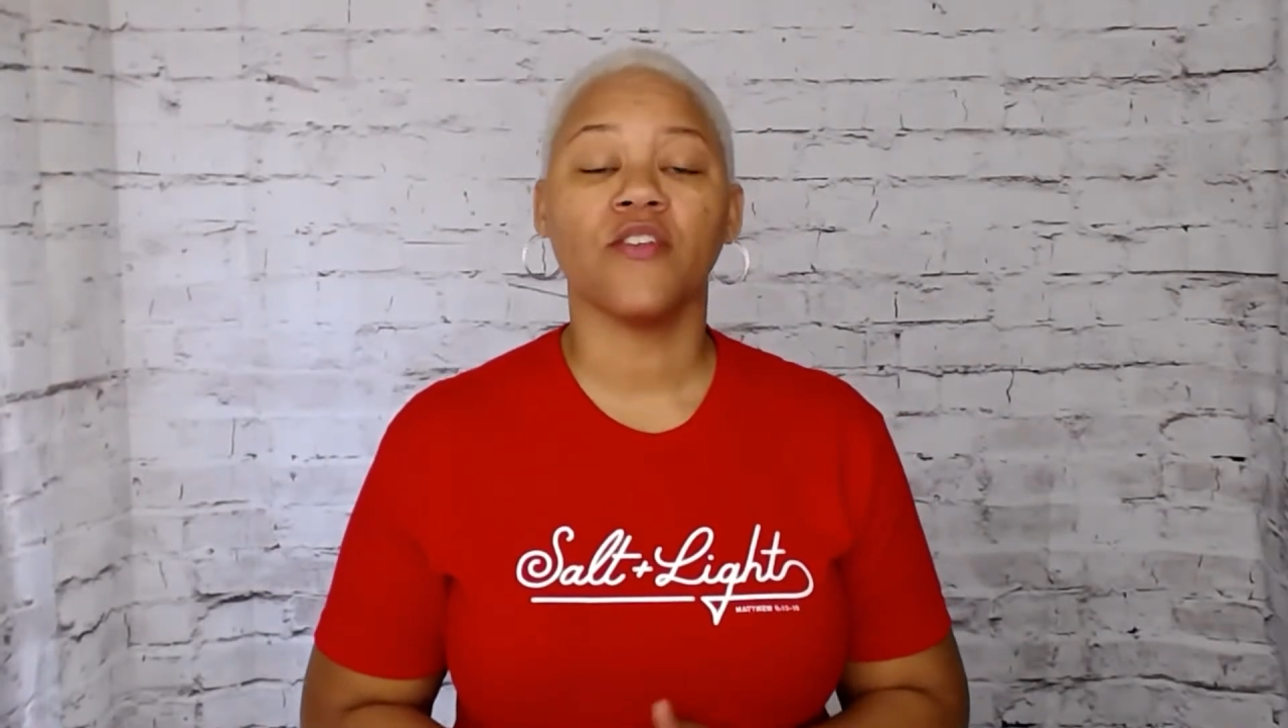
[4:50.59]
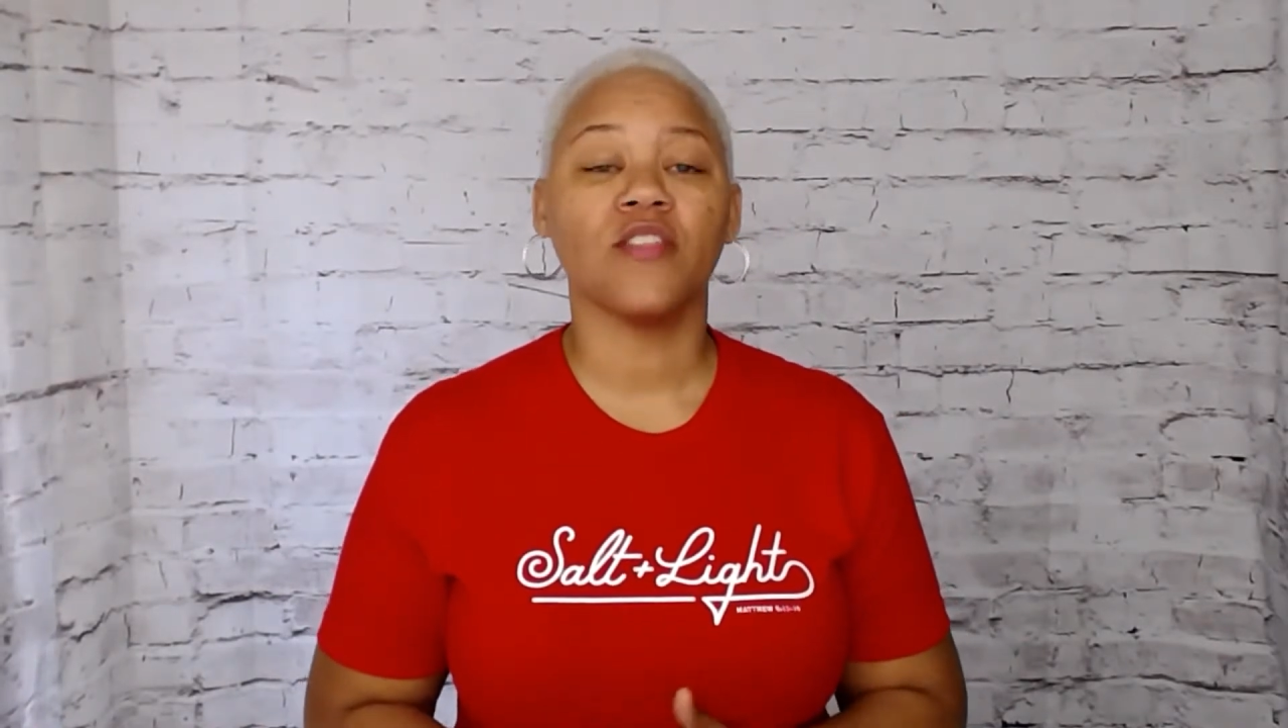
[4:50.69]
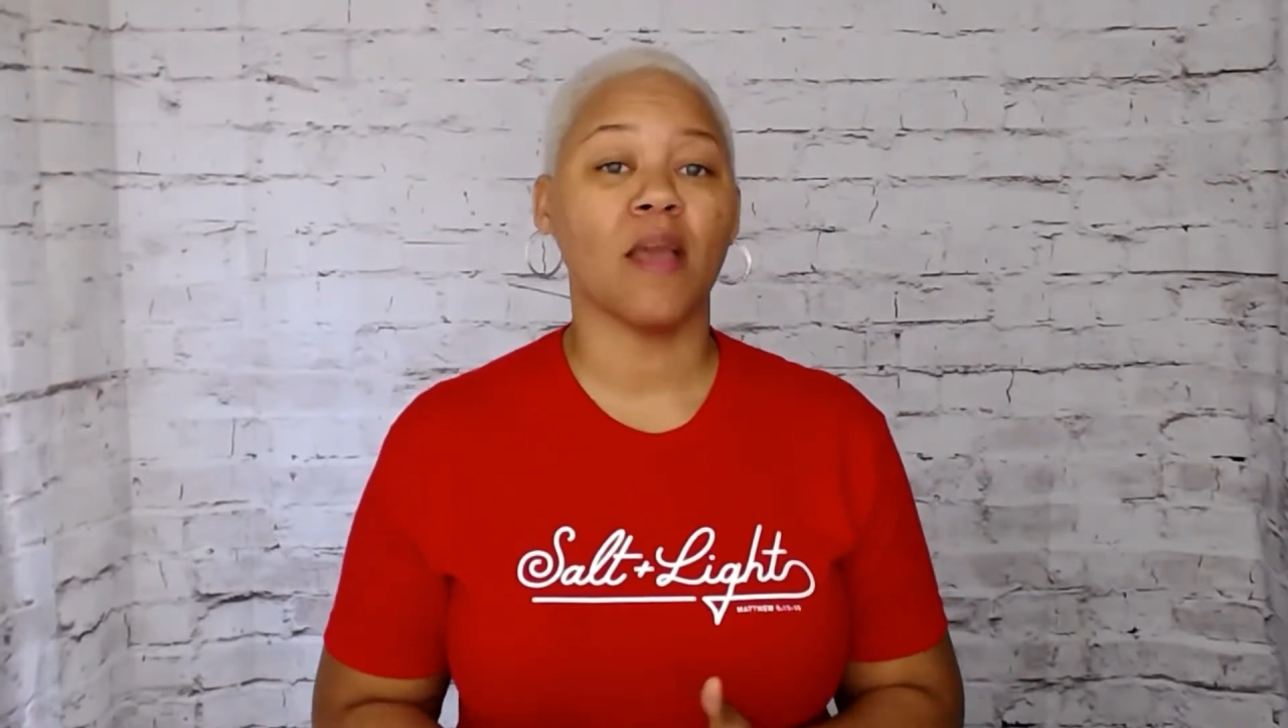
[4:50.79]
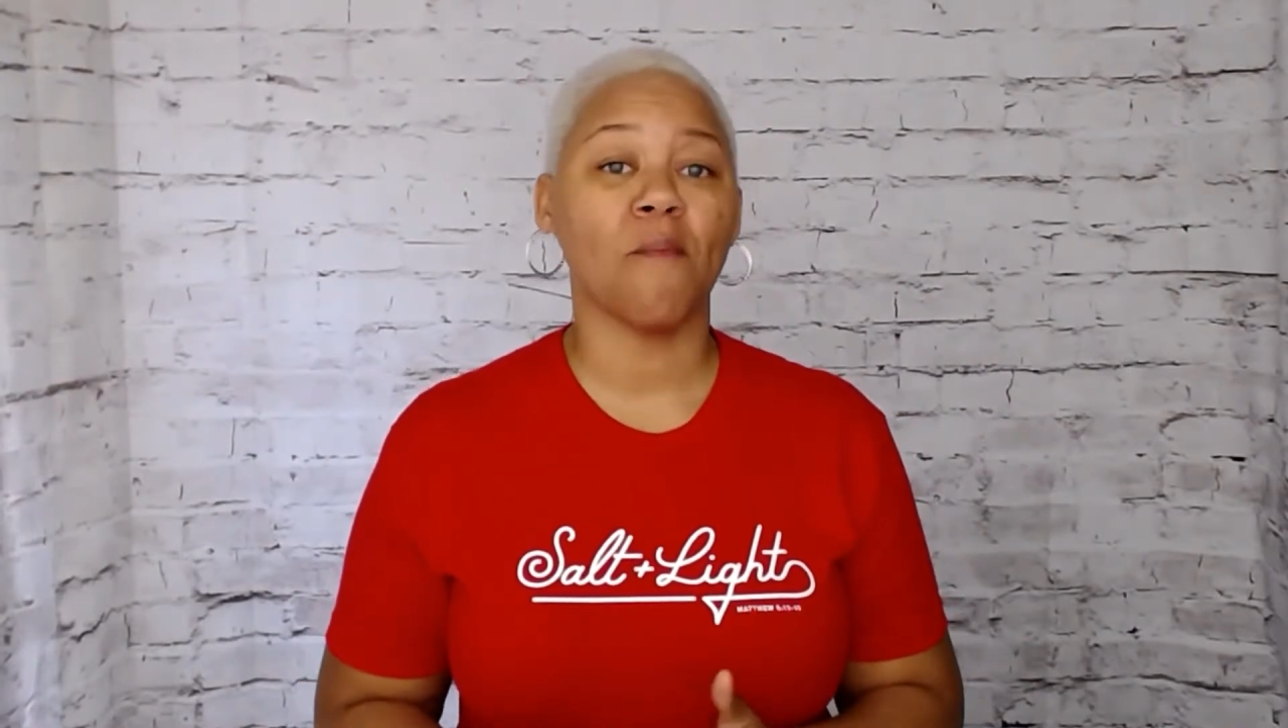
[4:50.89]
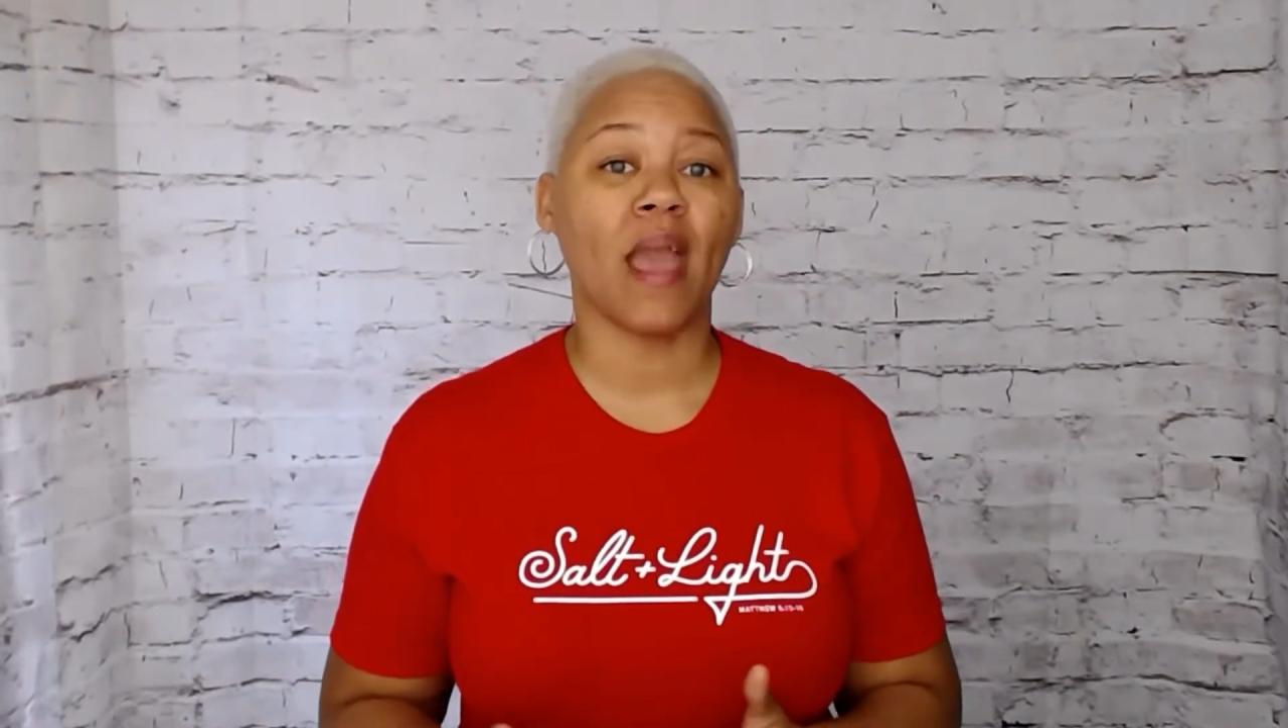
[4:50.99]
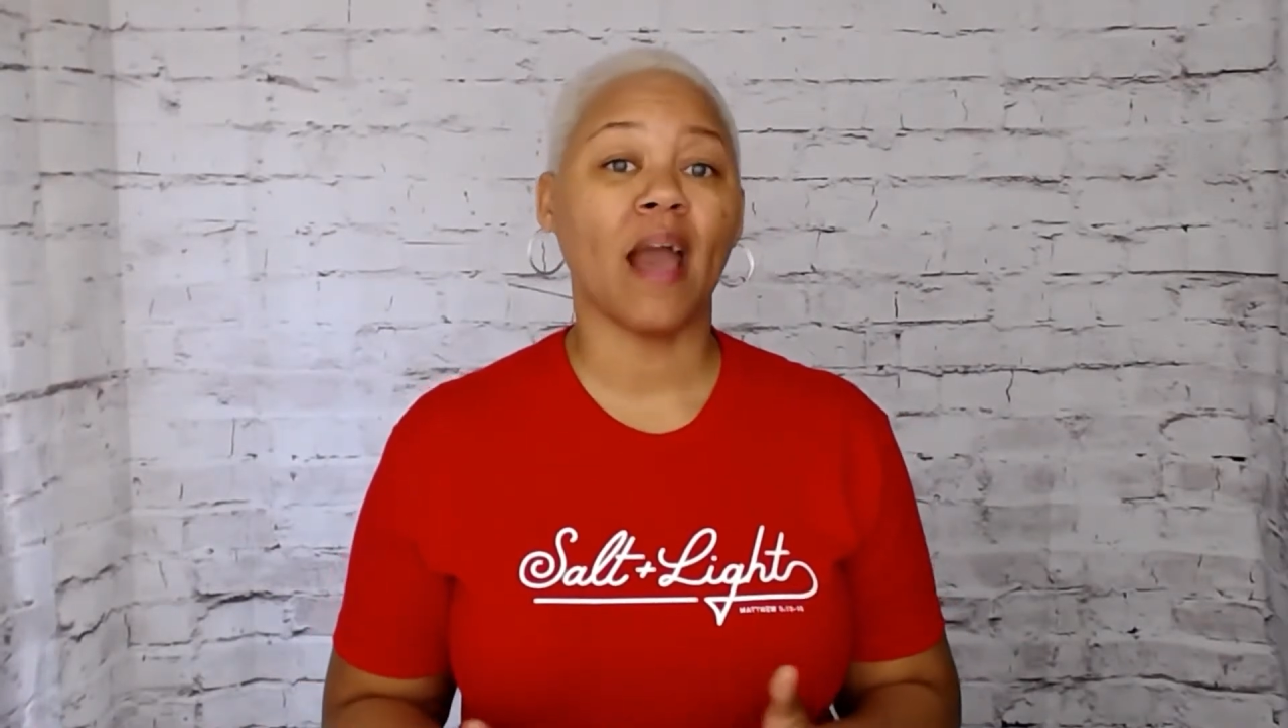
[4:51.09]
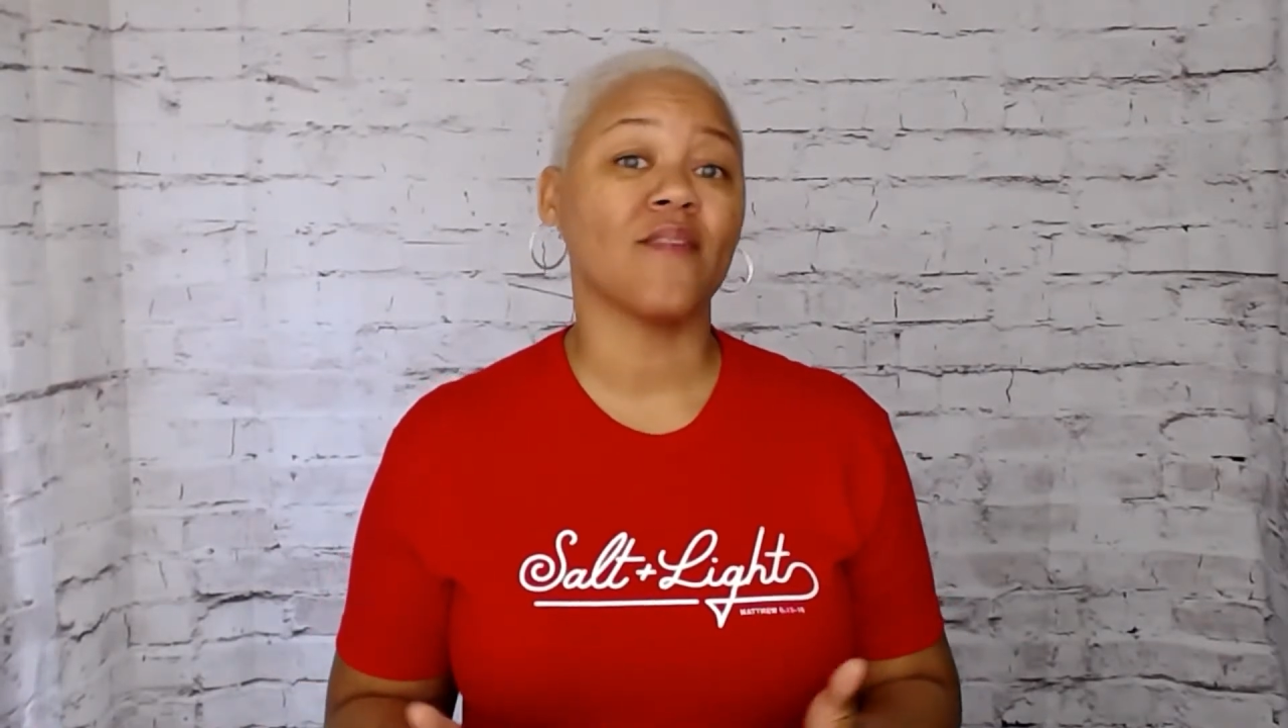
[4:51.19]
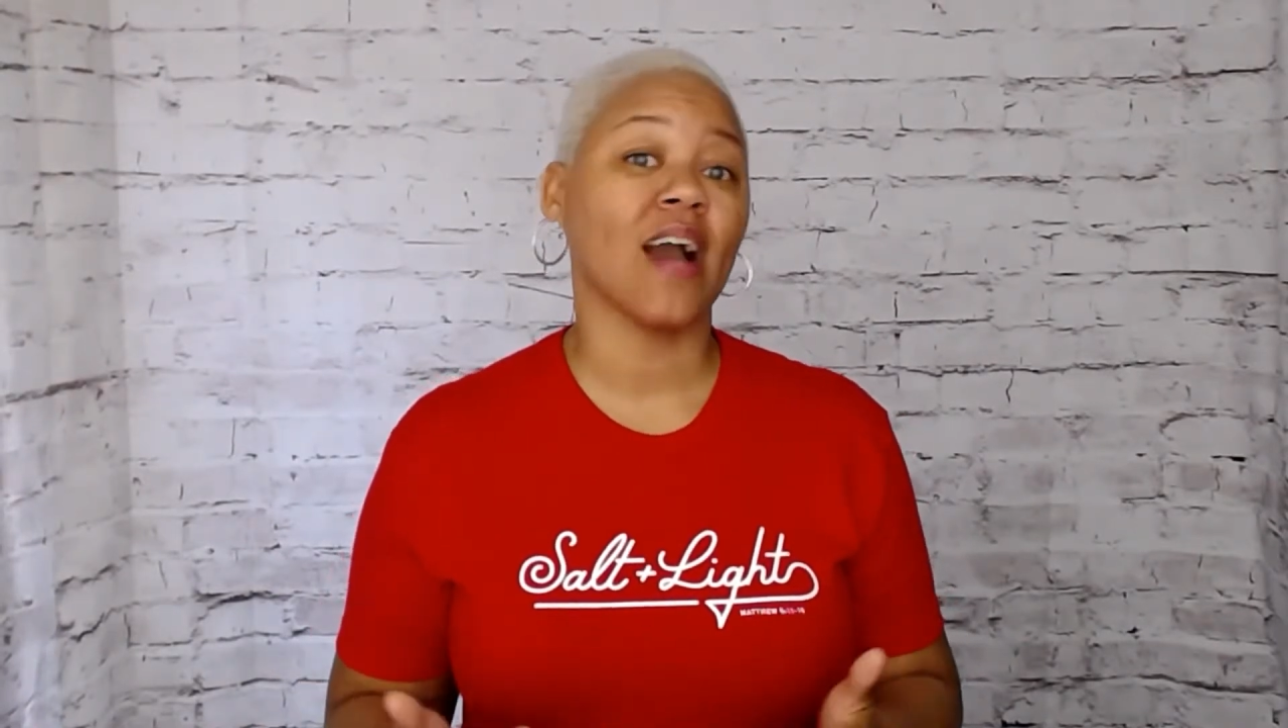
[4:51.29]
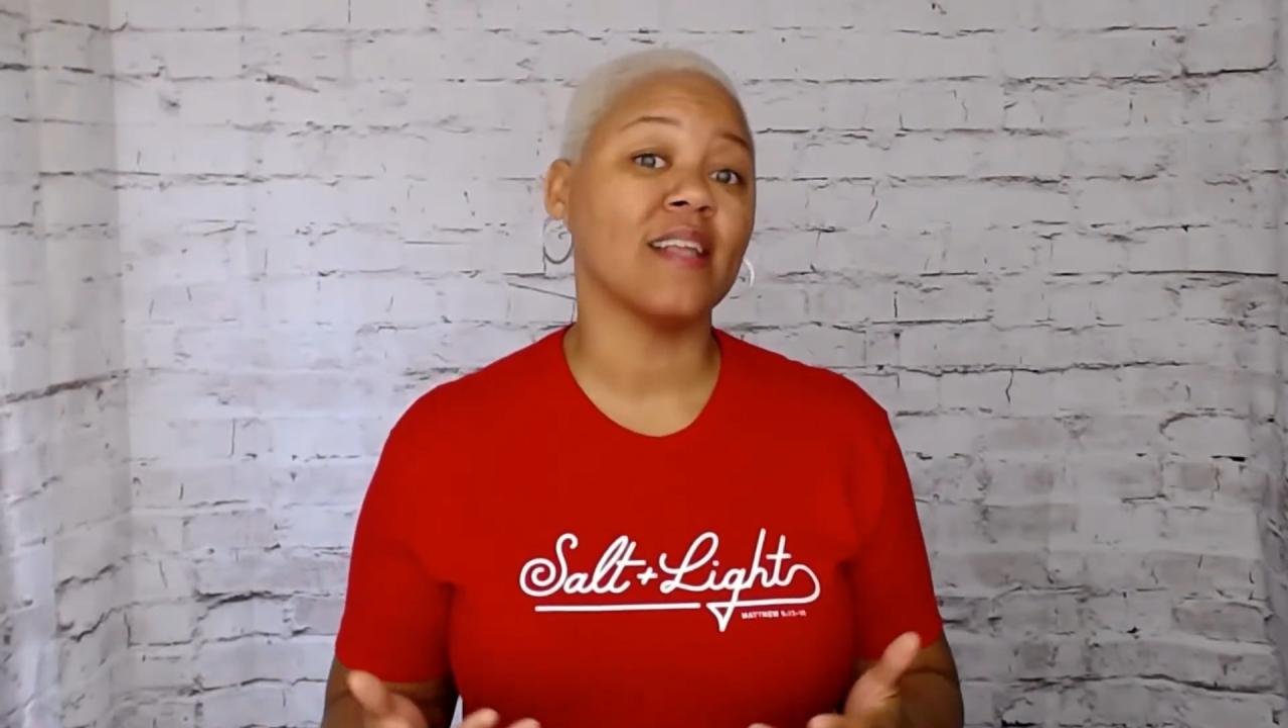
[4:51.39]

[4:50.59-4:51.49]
they may have gotten